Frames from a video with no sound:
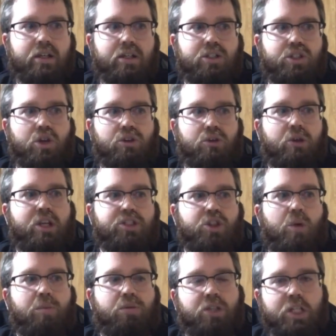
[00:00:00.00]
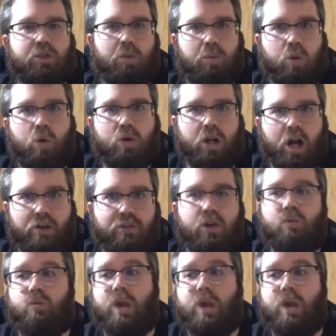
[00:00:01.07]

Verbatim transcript: So there is no police report of it.